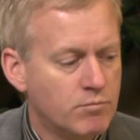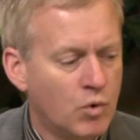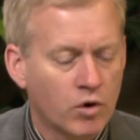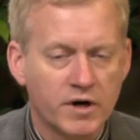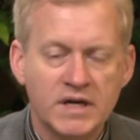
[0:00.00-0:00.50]

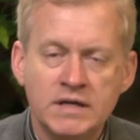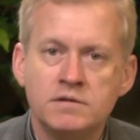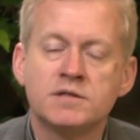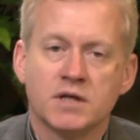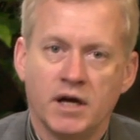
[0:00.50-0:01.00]
more
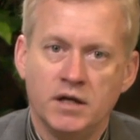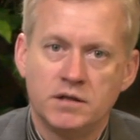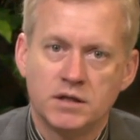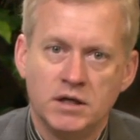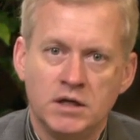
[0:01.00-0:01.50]

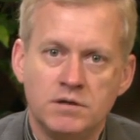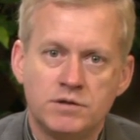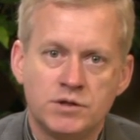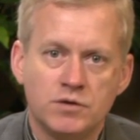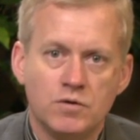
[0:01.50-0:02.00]
insight
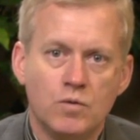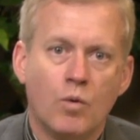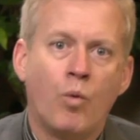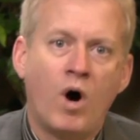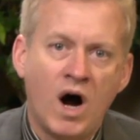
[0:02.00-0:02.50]
into
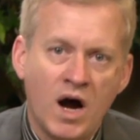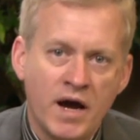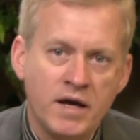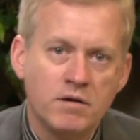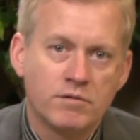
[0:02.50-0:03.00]

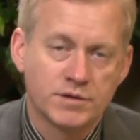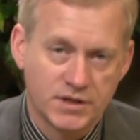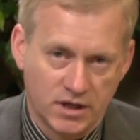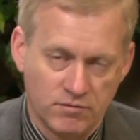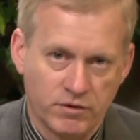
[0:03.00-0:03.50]
why the
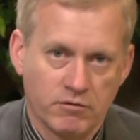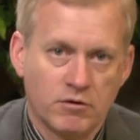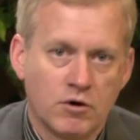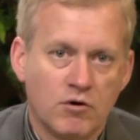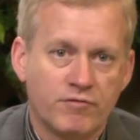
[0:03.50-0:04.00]
second
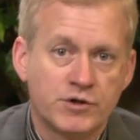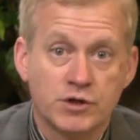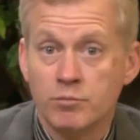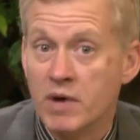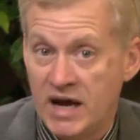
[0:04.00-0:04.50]
virial
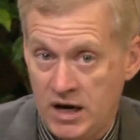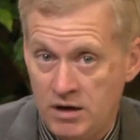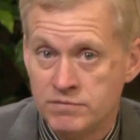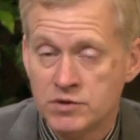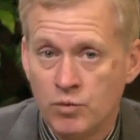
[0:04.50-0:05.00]
coefficient
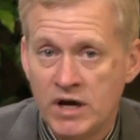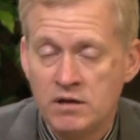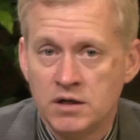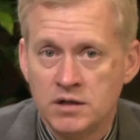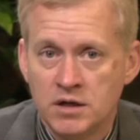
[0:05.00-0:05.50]
behaves the way
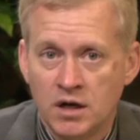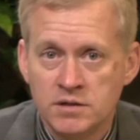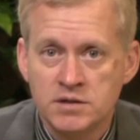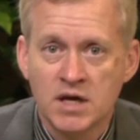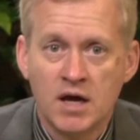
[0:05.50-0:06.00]
that it
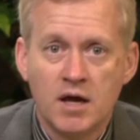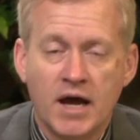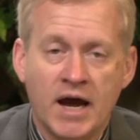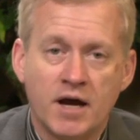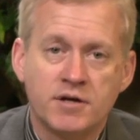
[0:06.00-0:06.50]
does,
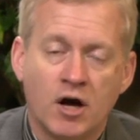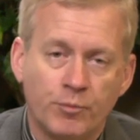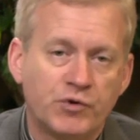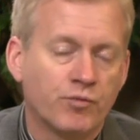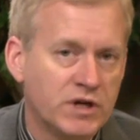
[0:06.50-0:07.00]
and
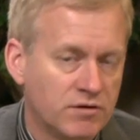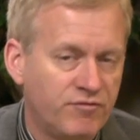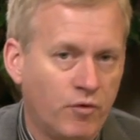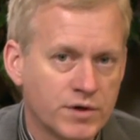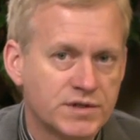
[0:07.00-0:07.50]
help to
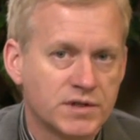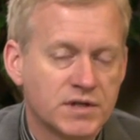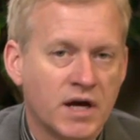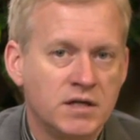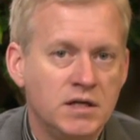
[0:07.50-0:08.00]
reinforce this
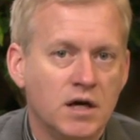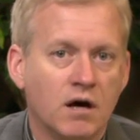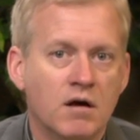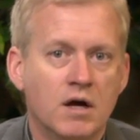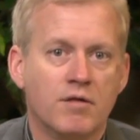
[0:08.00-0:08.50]

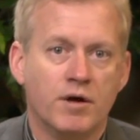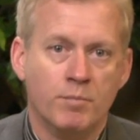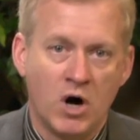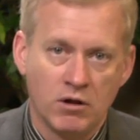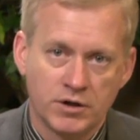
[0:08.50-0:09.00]
idea that
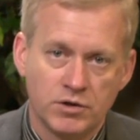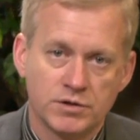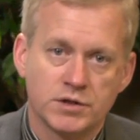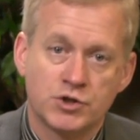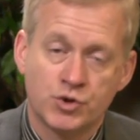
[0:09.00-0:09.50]

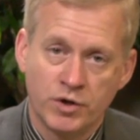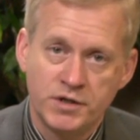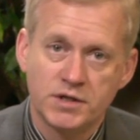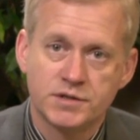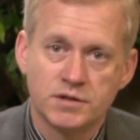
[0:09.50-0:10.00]
molecules at short
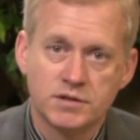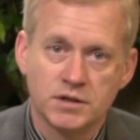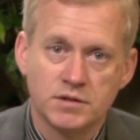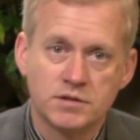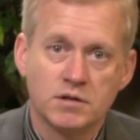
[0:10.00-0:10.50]

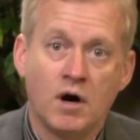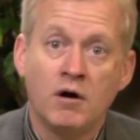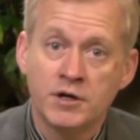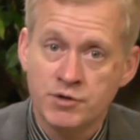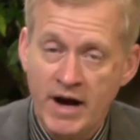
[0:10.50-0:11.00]
distances
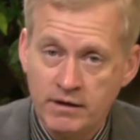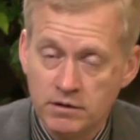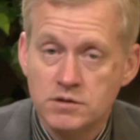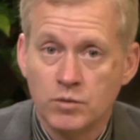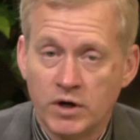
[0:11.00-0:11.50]
are
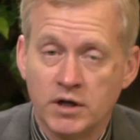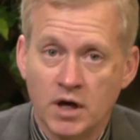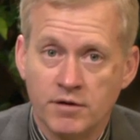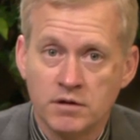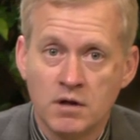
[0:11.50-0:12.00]
attracted to one
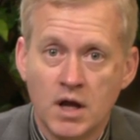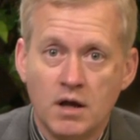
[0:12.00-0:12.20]
another.